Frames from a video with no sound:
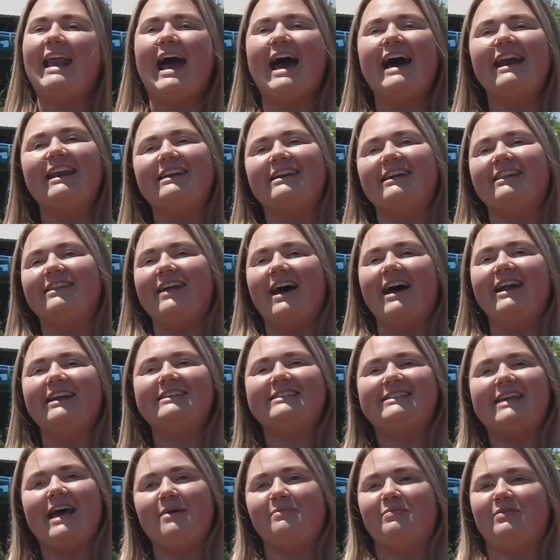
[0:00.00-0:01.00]
added a lot of
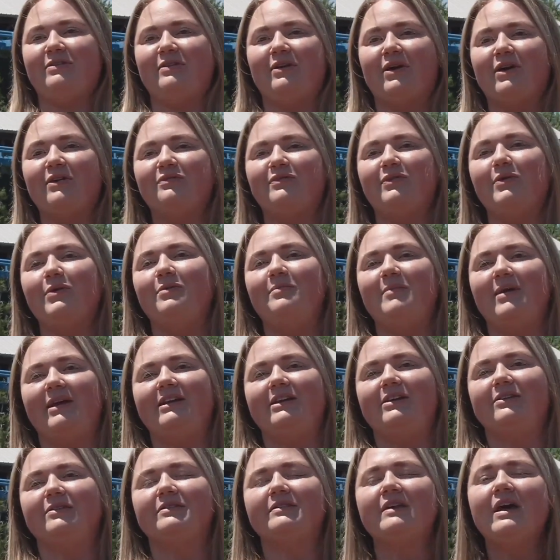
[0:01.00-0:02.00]
depth to our food menus.